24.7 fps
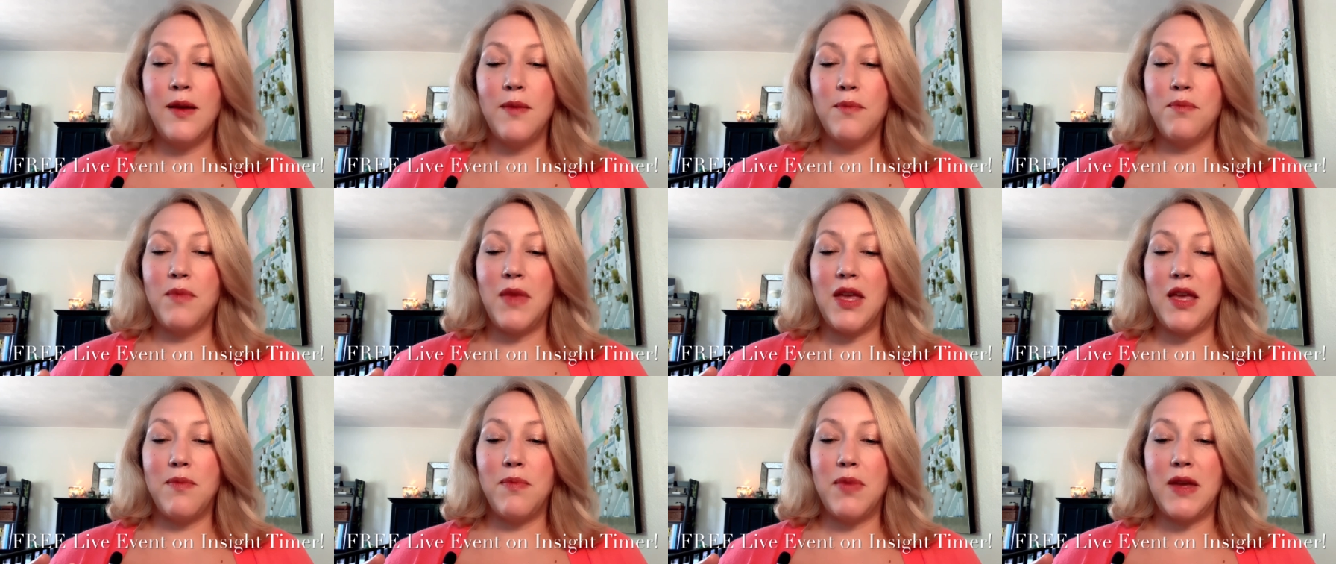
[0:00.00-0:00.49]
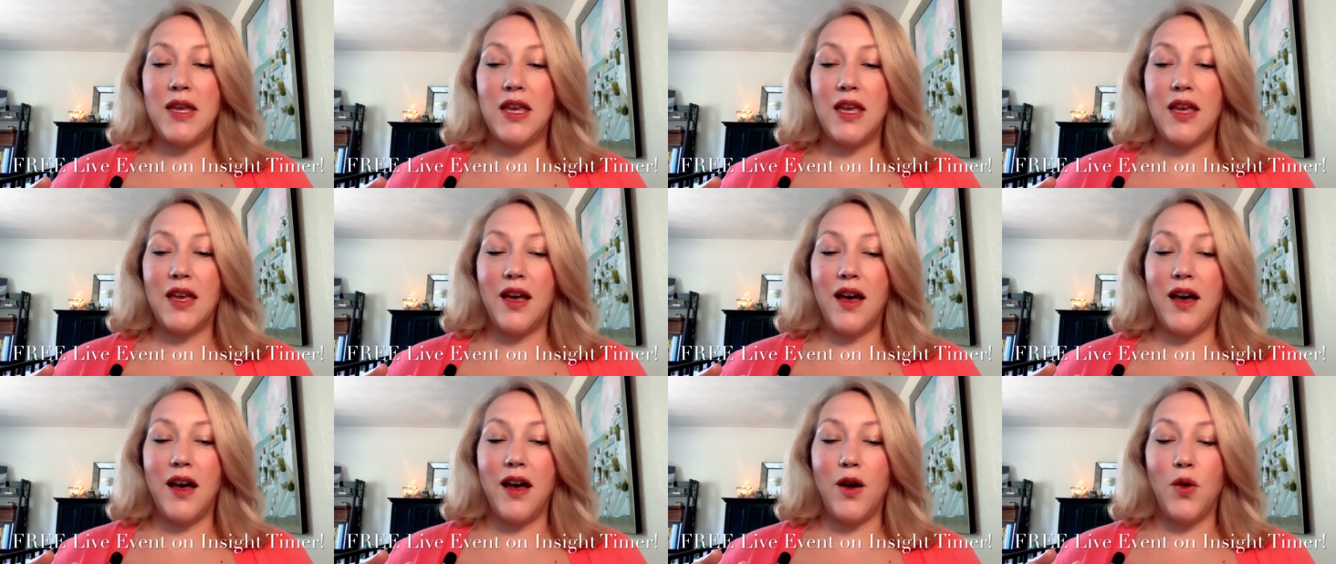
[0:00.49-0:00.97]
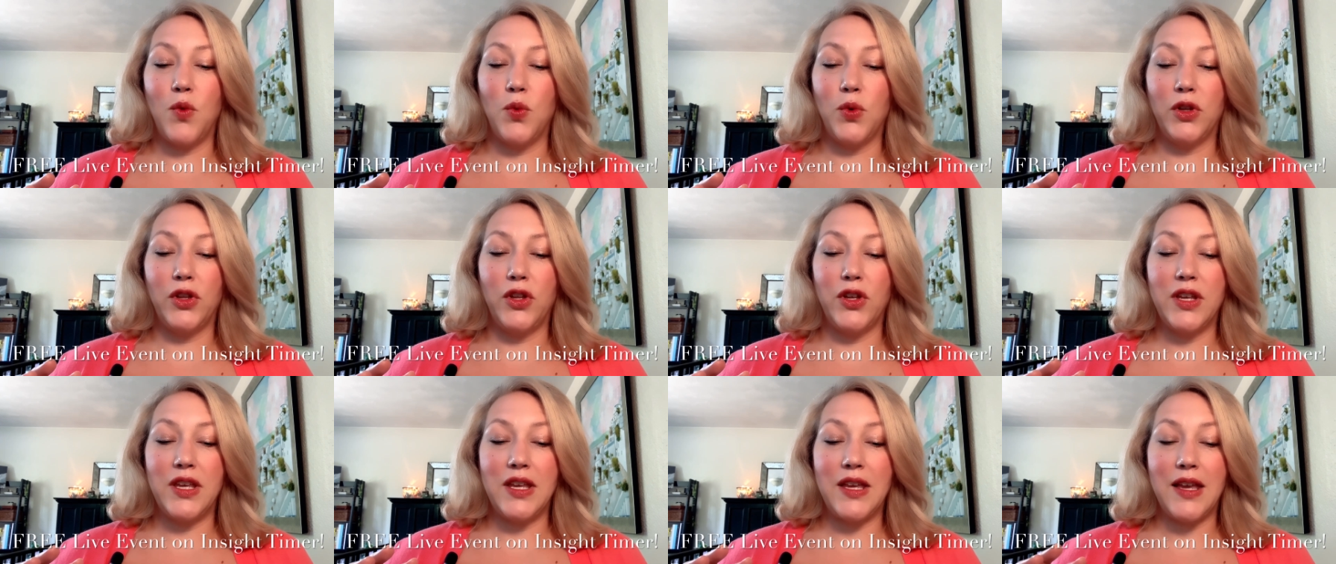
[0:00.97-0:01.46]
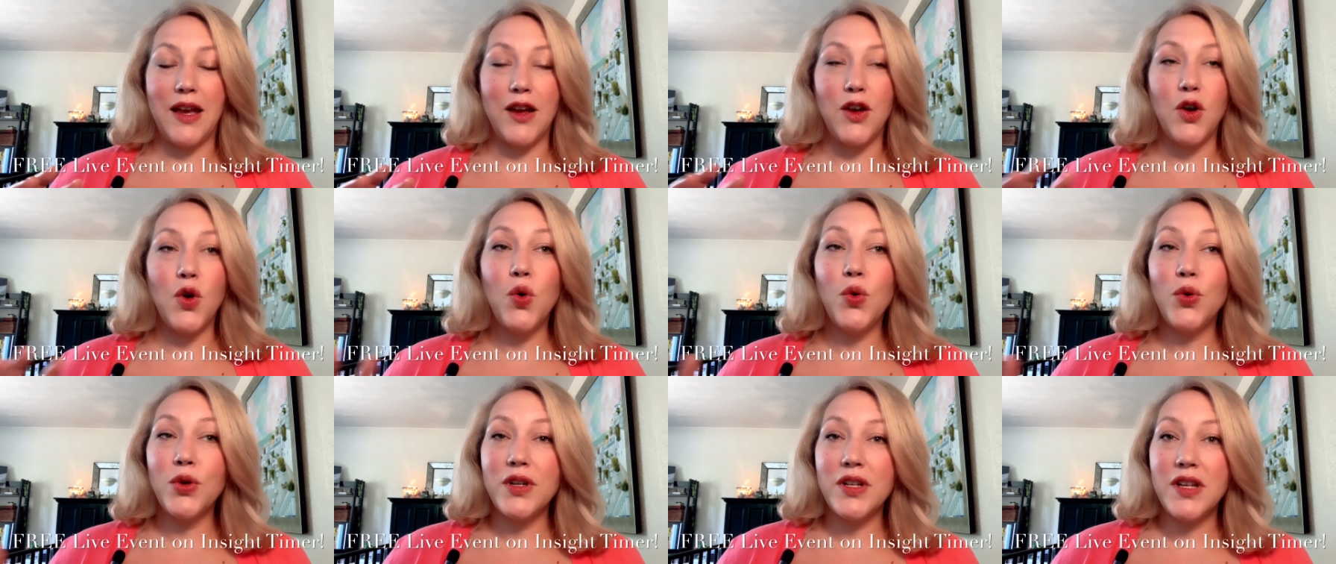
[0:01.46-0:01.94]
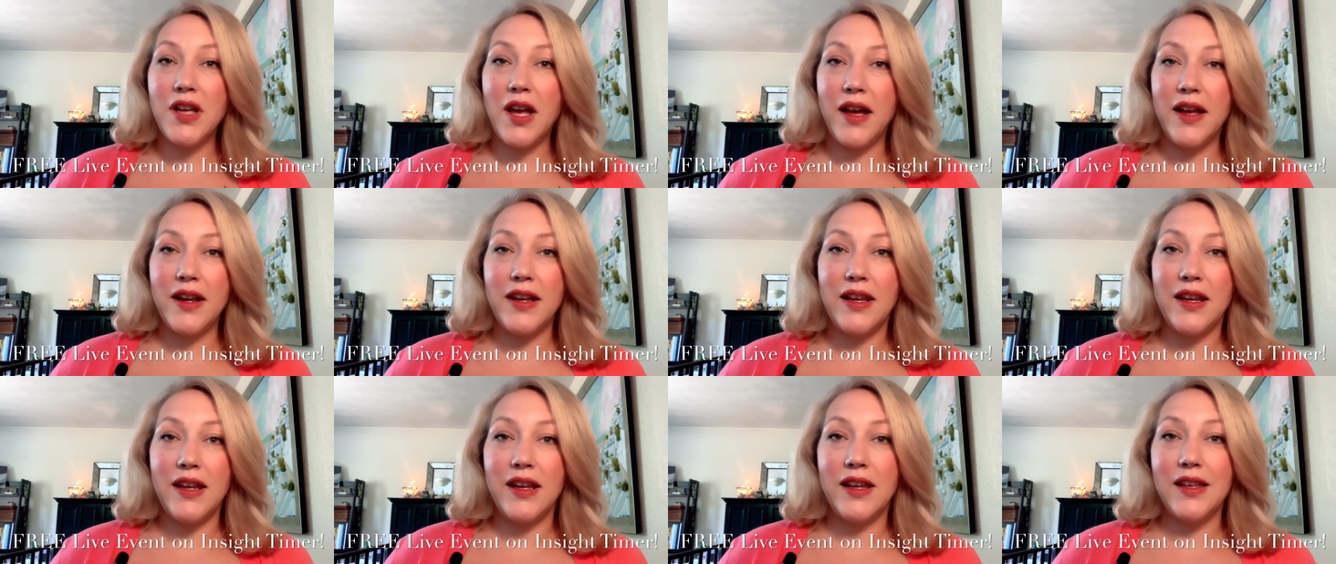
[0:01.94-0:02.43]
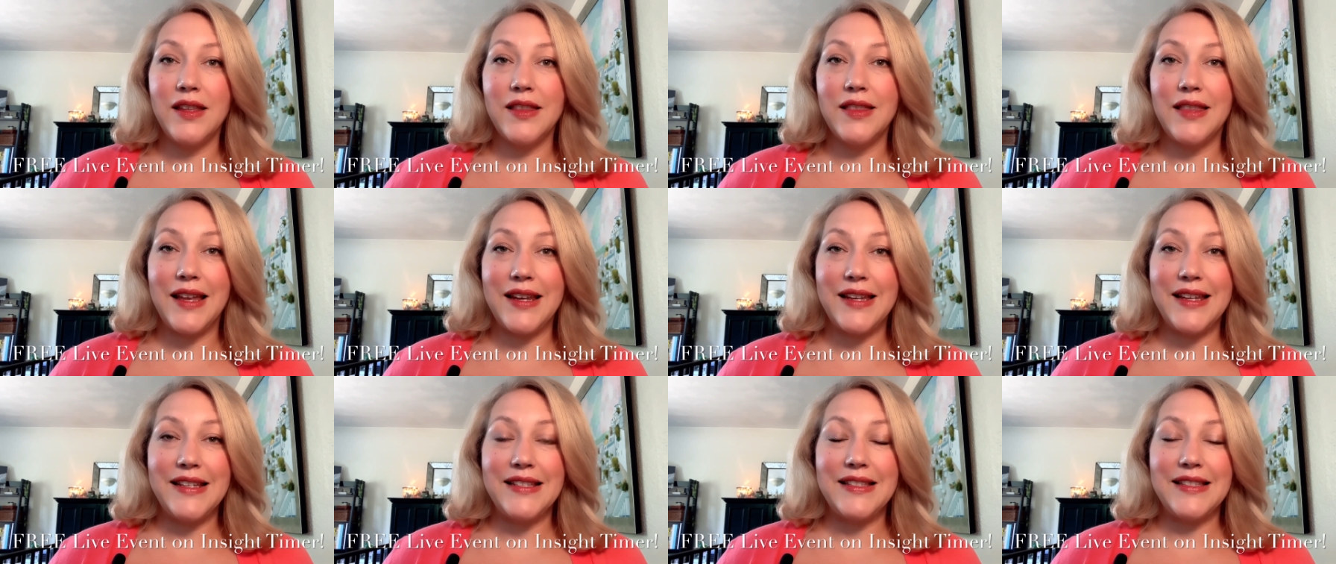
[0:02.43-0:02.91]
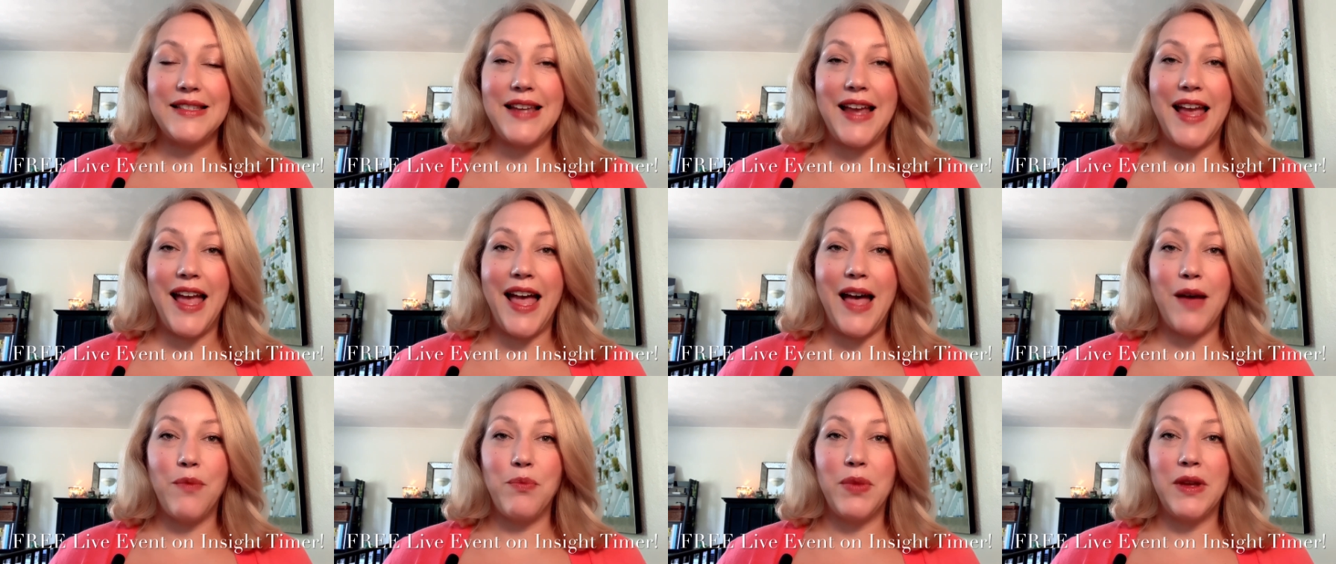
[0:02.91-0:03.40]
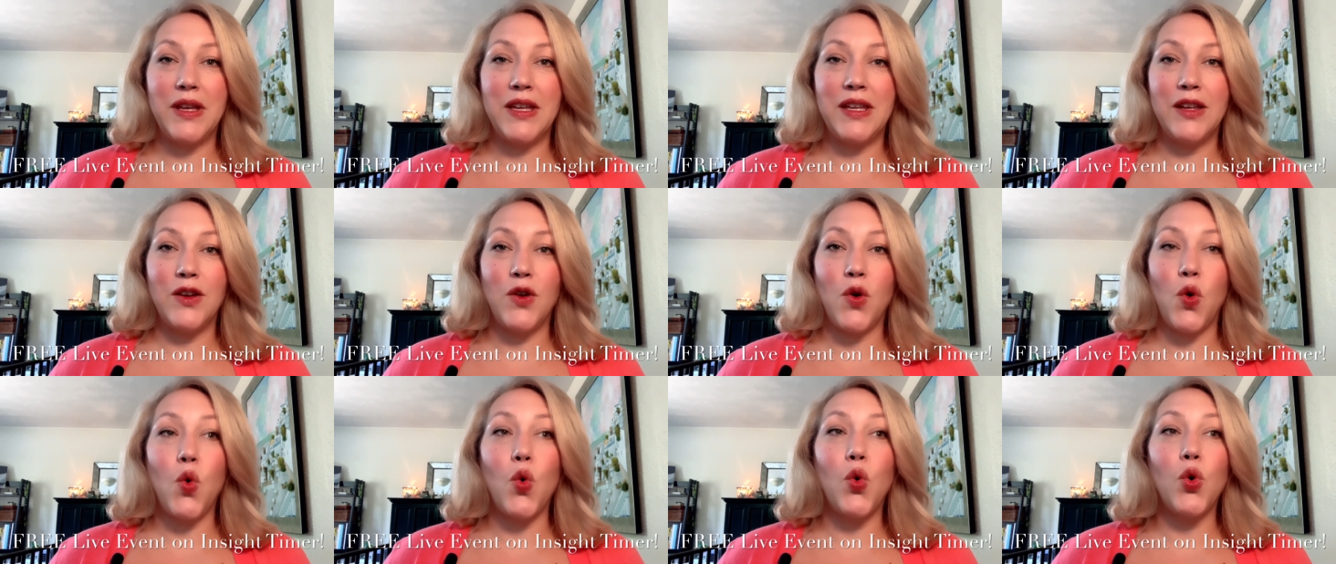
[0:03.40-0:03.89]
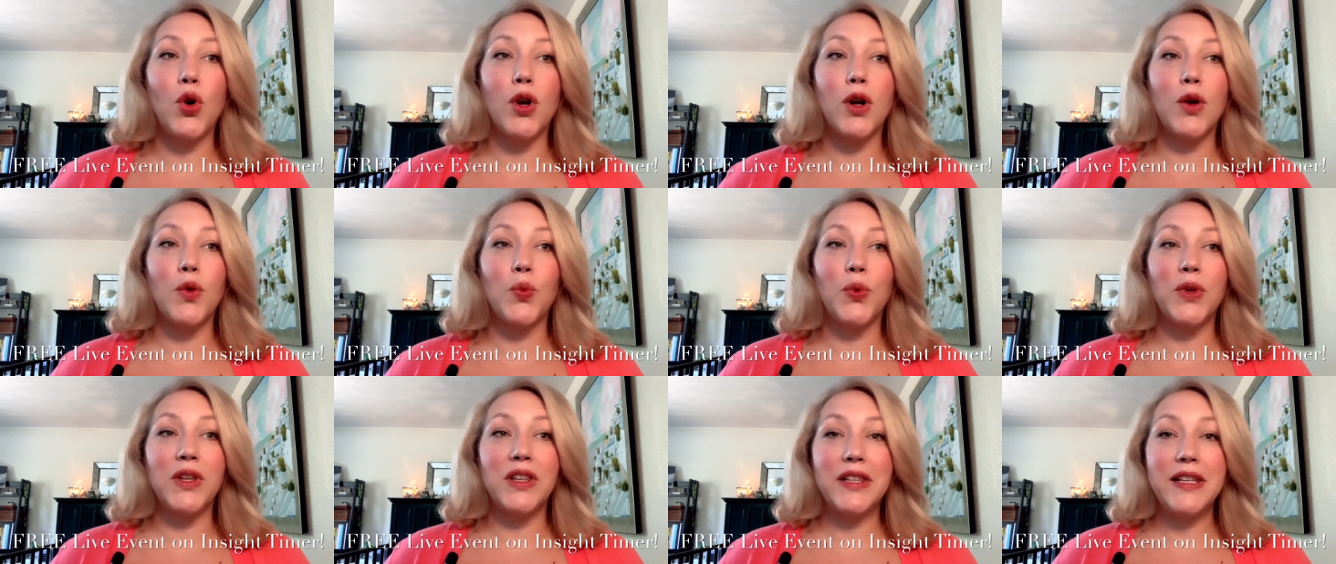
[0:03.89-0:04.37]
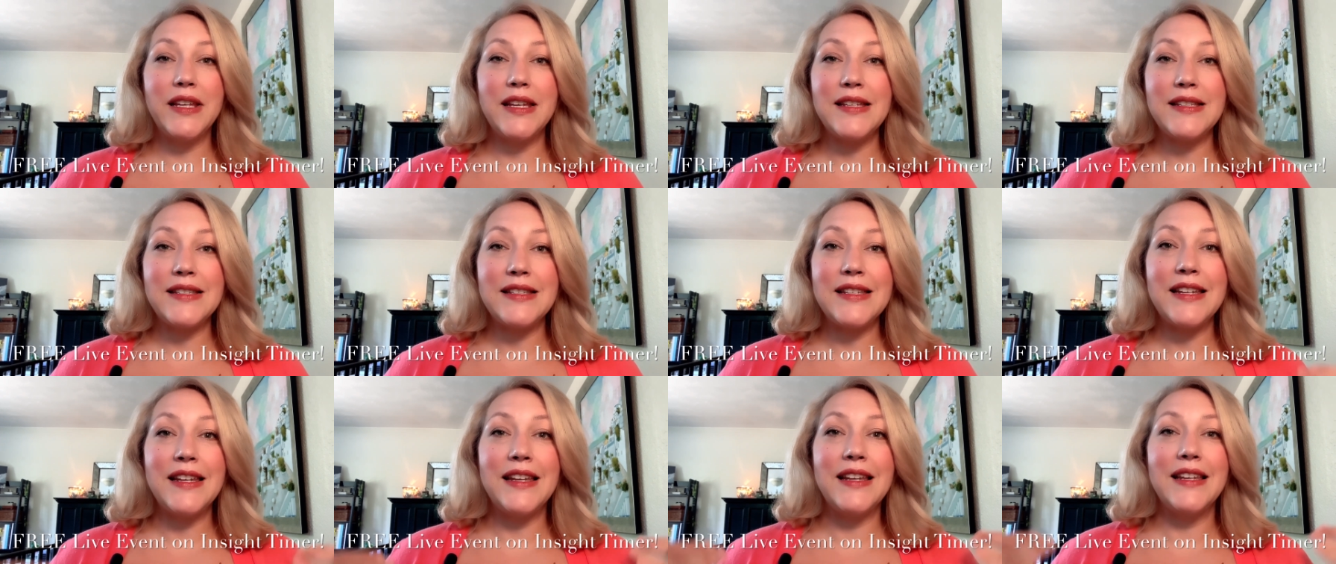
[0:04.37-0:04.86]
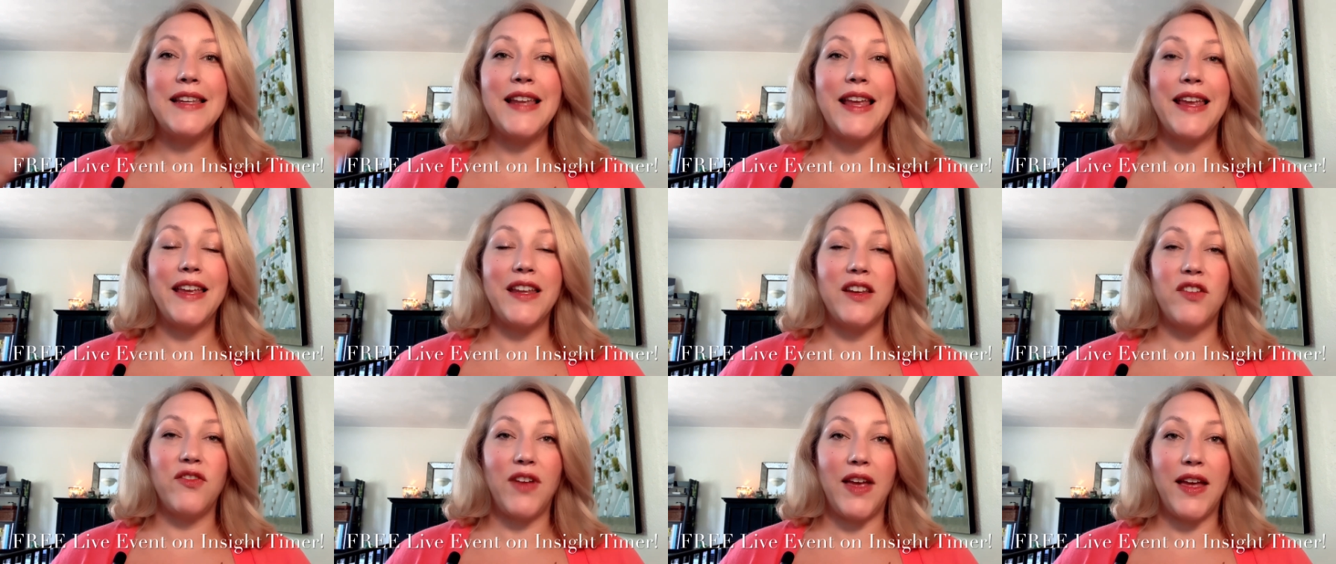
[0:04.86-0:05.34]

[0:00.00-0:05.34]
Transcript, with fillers: maybe uh, we're looking at cord cutting that needs to happen or releasing negative